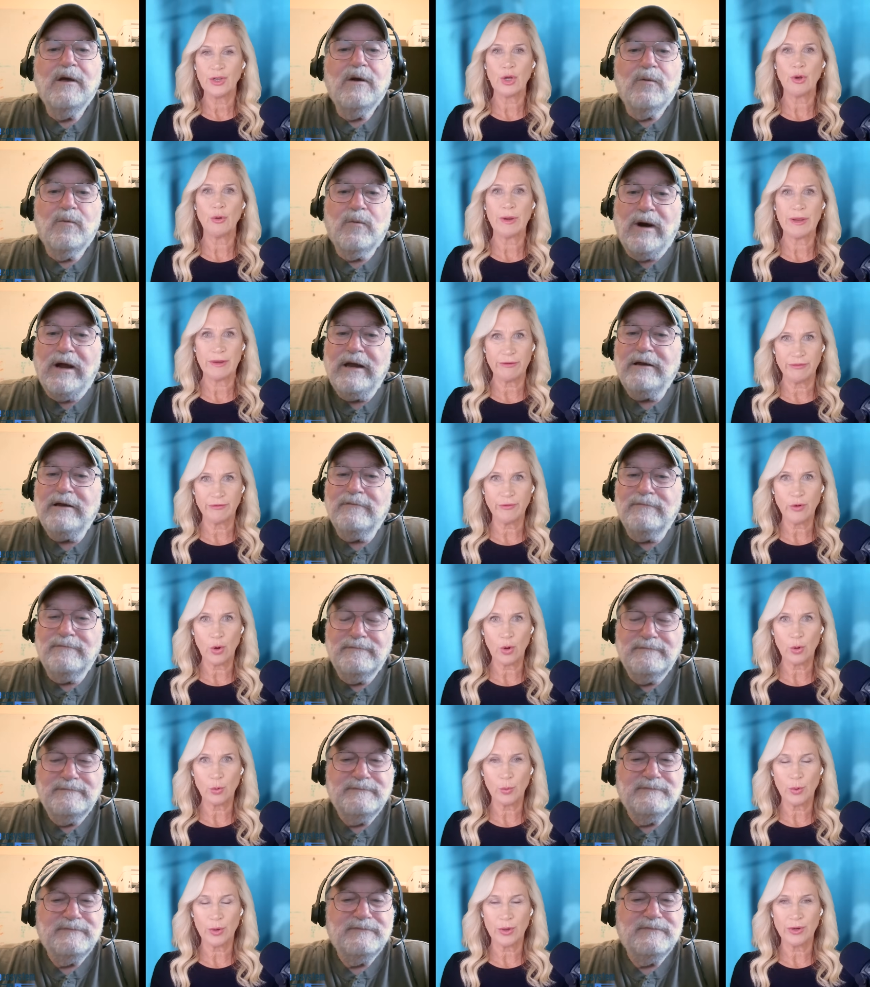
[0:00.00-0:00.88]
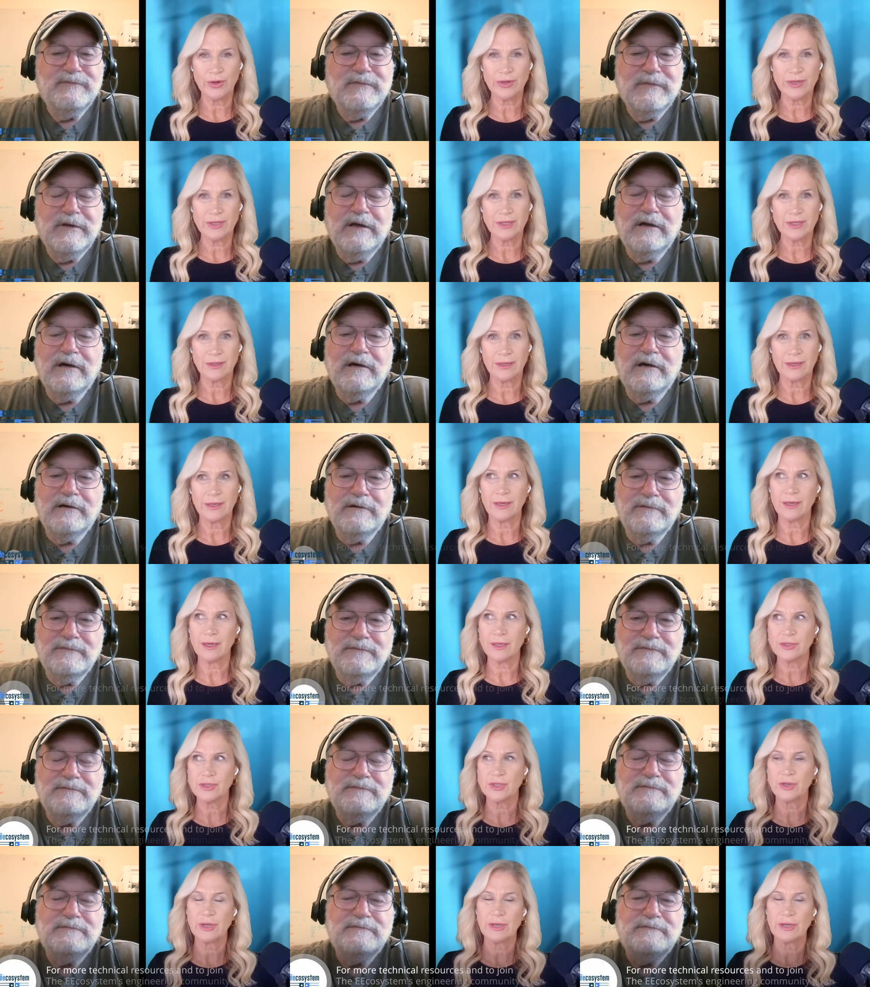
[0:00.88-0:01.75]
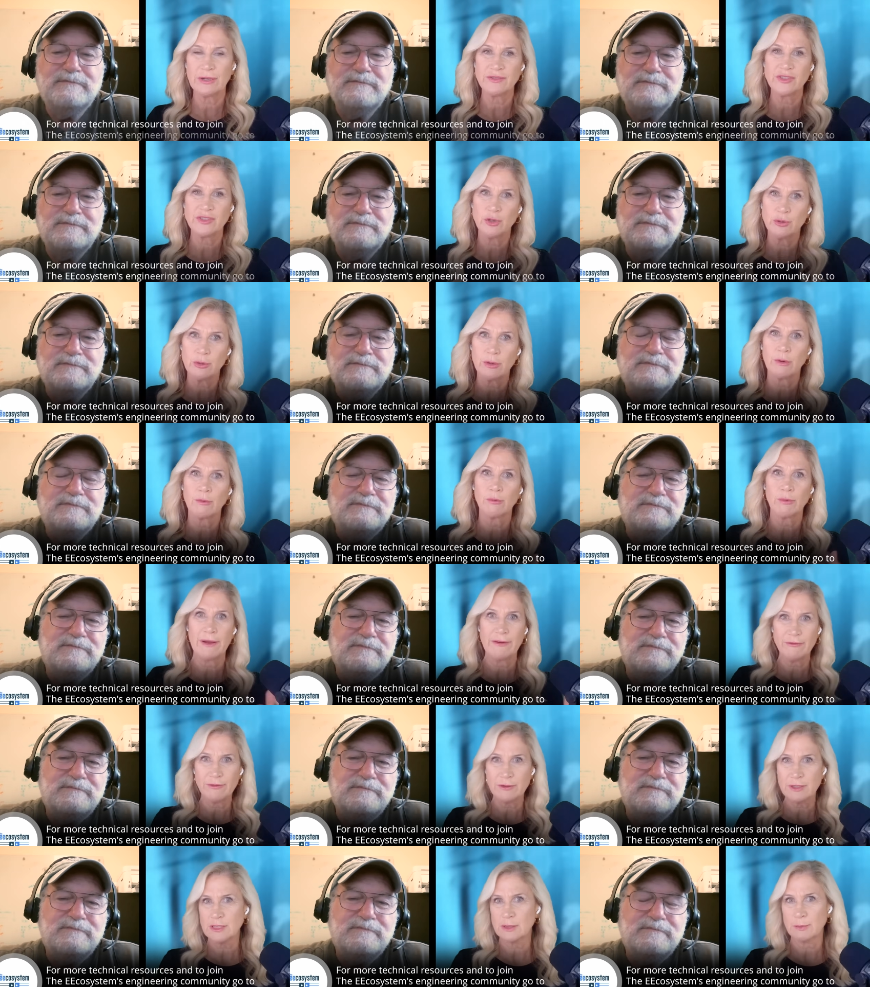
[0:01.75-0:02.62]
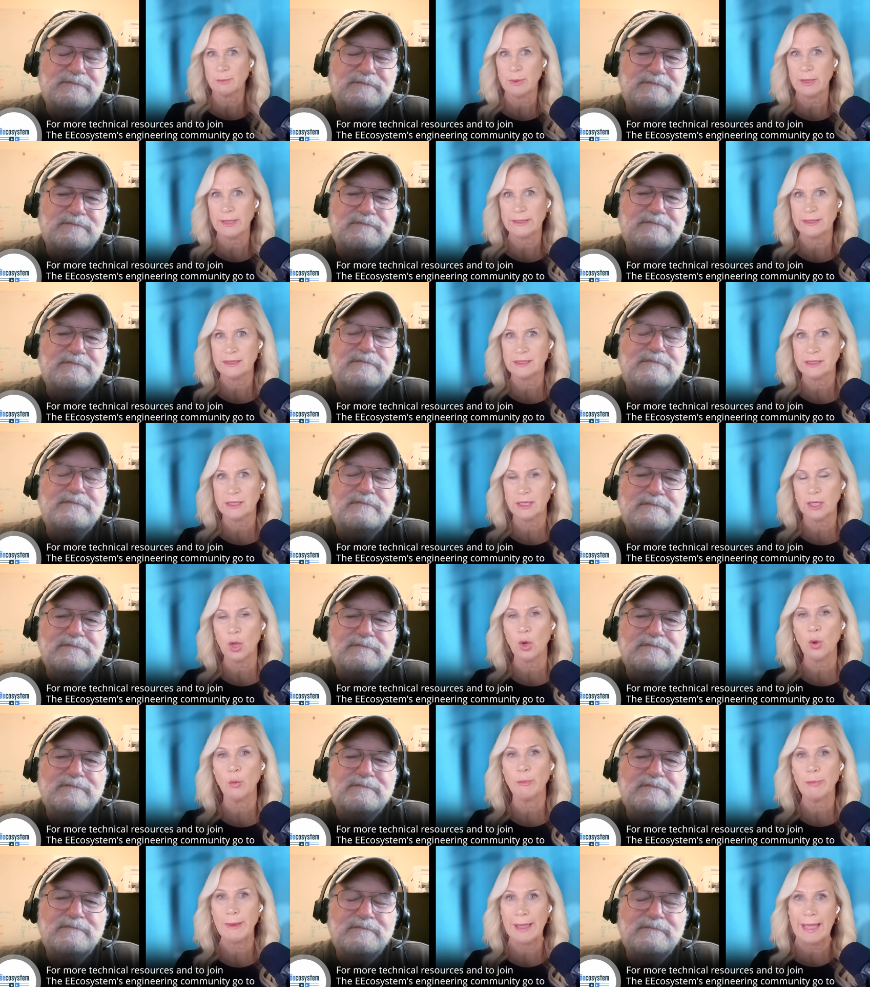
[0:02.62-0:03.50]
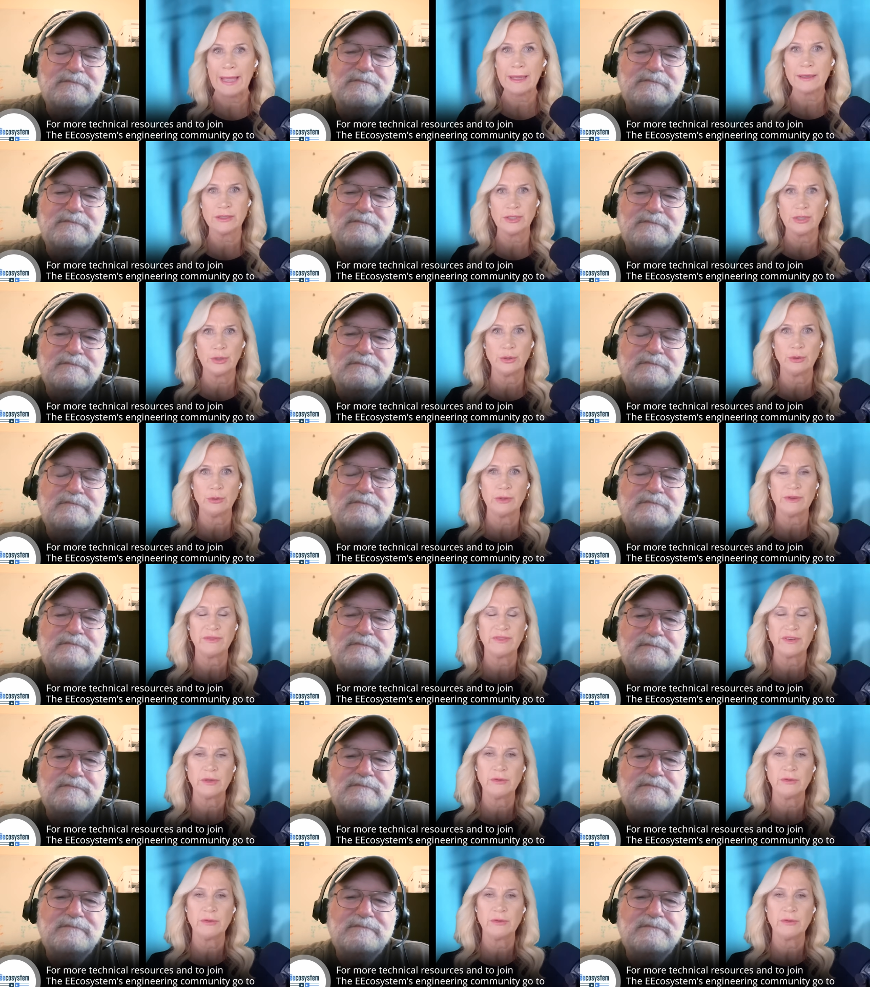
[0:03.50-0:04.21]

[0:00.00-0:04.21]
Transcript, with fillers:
Speaker 1: going right. forward. Yeah. And it also gives you a reference place to go back to if